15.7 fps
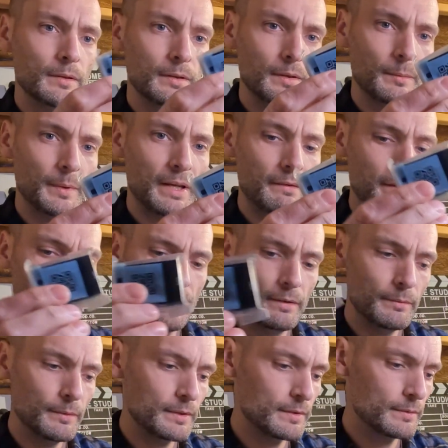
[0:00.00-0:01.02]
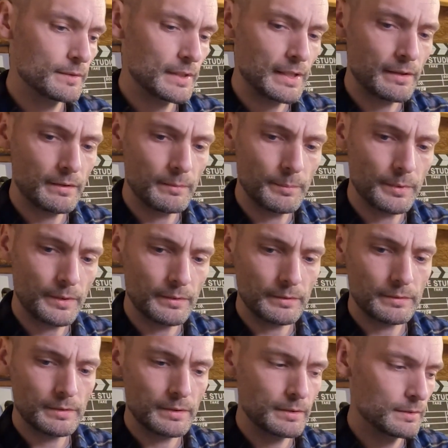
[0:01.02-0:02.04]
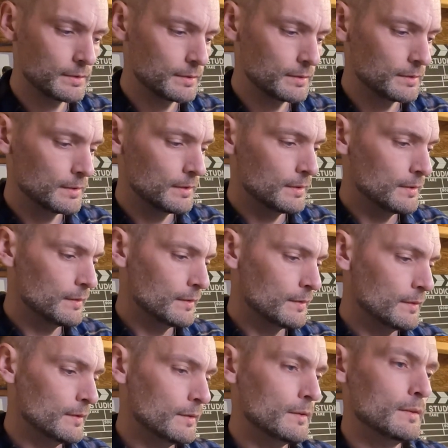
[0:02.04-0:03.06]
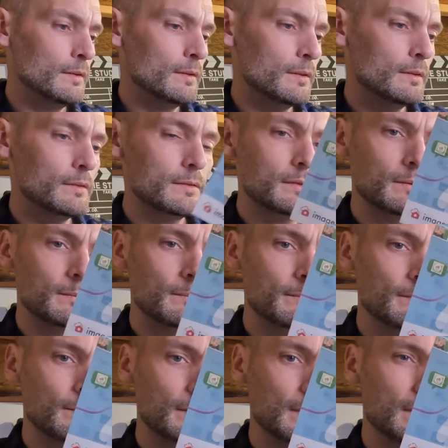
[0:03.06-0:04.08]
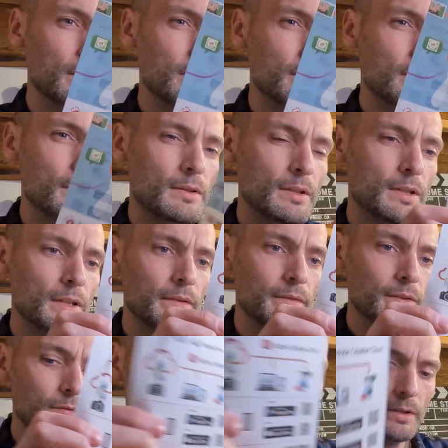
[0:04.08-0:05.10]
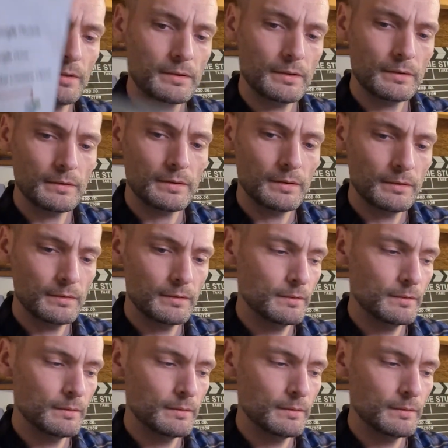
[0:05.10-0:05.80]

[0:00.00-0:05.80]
a battery which is out of the box, got some kind of instructions,